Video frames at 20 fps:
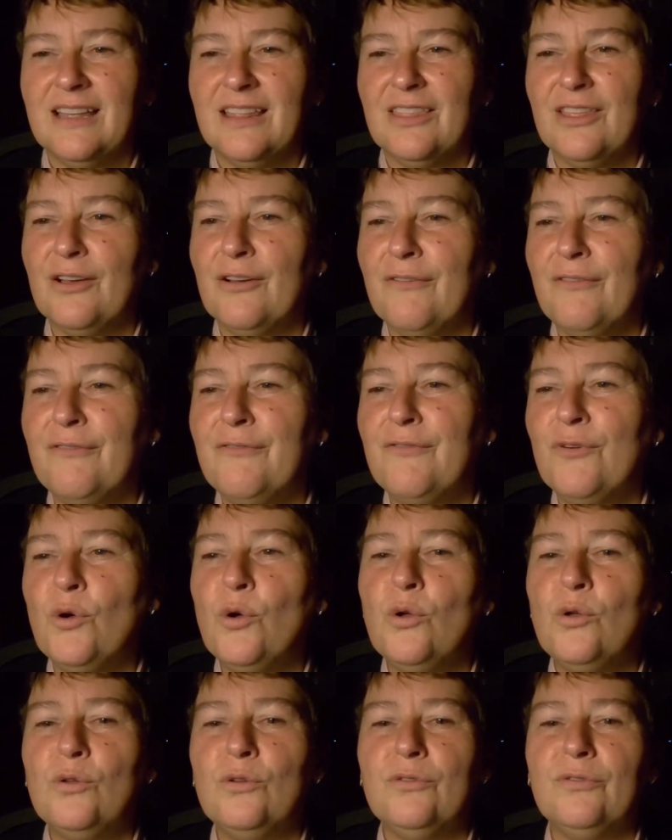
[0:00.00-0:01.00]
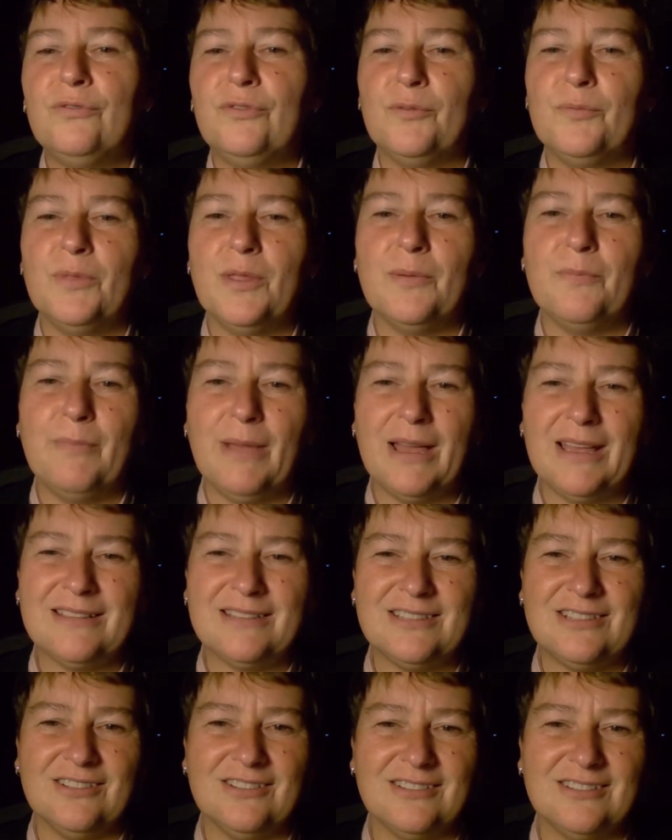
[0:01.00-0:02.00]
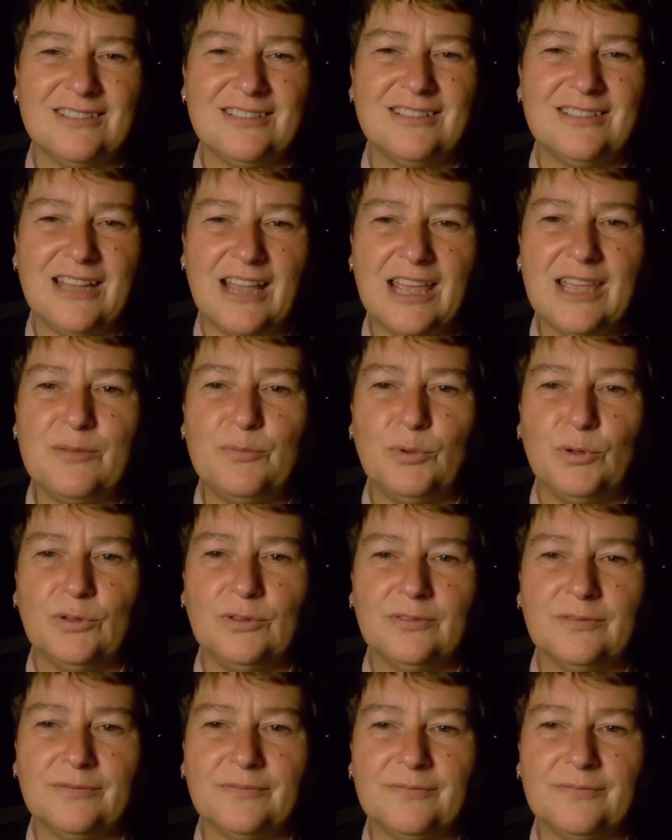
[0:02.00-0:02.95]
that fall from the master's table.